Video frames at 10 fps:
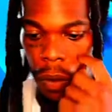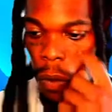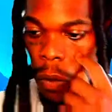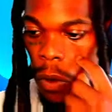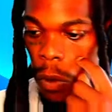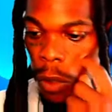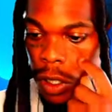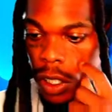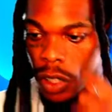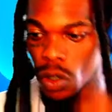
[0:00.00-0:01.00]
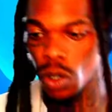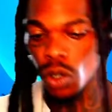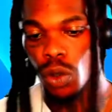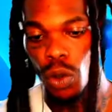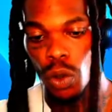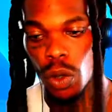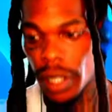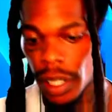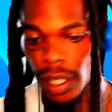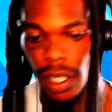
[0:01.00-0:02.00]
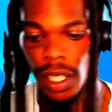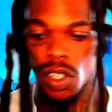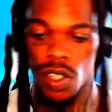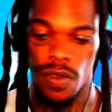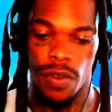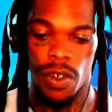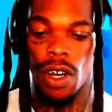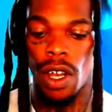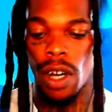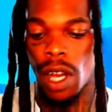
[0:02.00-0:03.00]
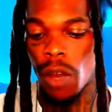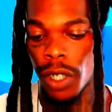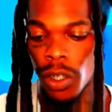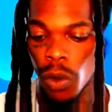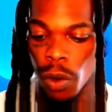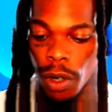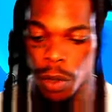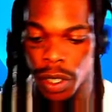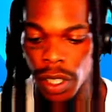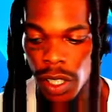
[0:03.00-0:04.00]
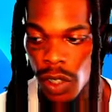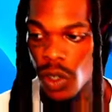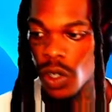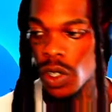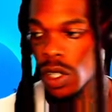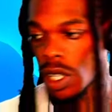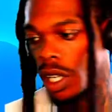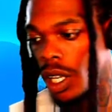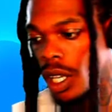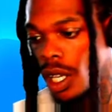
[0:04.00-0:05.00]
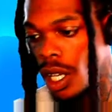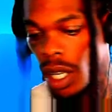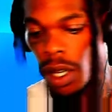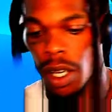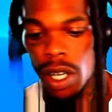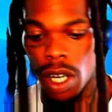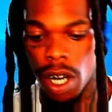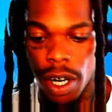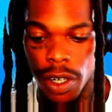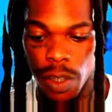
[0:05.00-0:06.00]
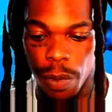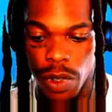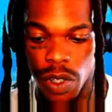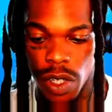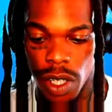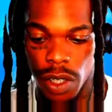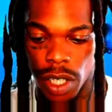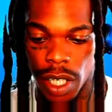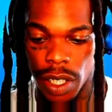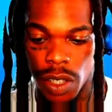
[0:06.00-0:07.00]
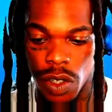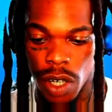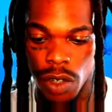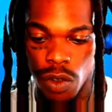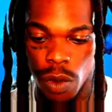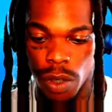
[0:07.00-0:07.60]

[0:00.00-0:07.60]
what we need to do is figure out how we're gonna work with these cards per se to get these cards rolling.